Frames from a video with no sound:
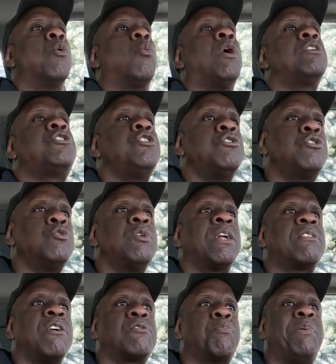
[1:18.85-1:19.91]
what you do
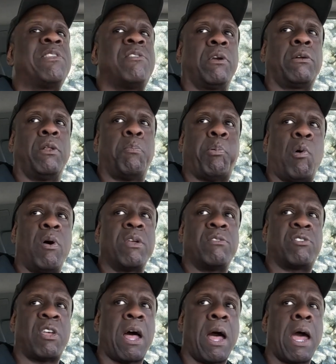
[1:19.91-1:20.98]
at this particular point
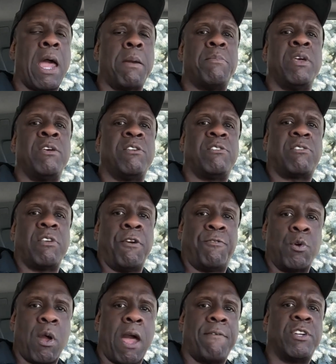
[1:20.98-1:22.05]
in time is,
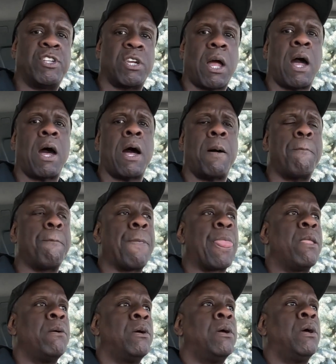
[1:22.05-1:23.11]
if you have a job,
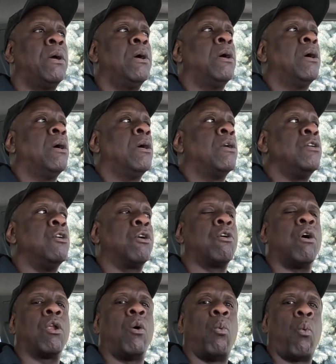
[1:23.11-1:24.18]
you're
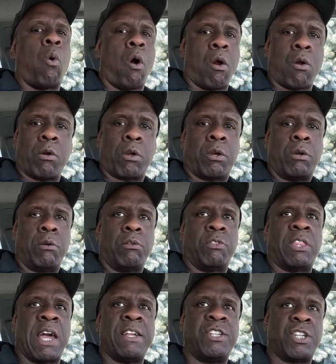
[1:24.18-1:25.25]
going to work
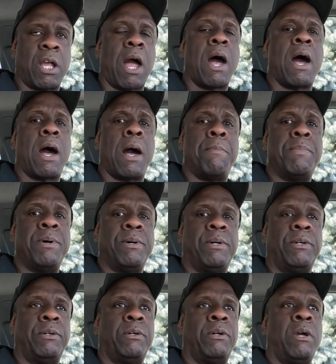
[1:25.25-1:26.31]
that job.
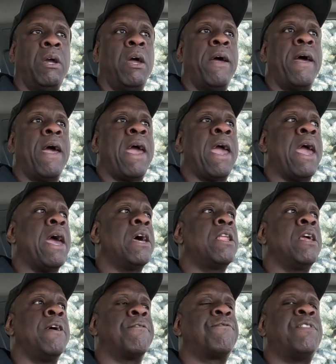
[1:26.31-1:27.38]

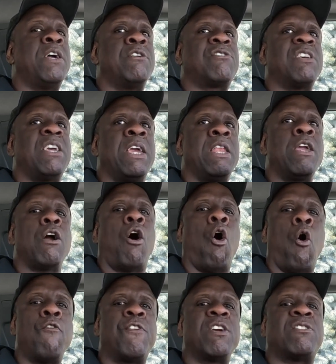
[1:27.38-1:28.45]
And if there's any
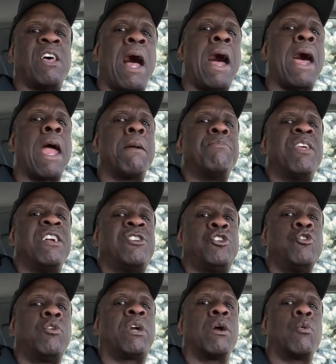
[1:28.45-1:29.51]
overtime that
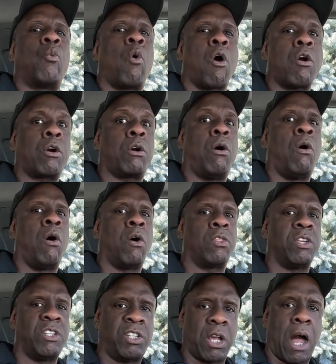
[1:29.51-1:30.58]
you can work on
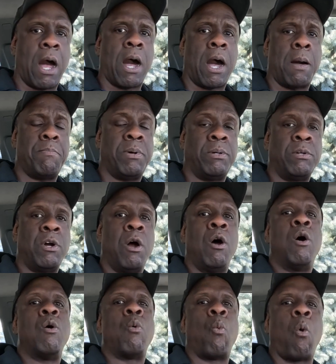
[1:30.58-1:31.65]
the job,
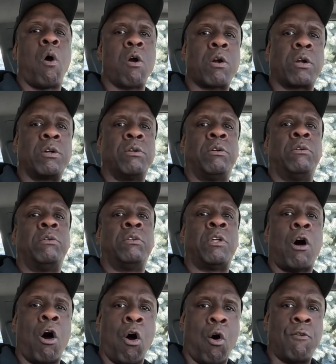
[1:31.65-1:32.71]
work
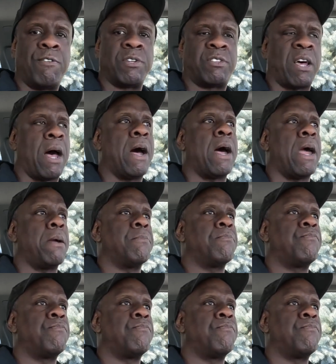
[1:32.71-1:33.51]
the overtime.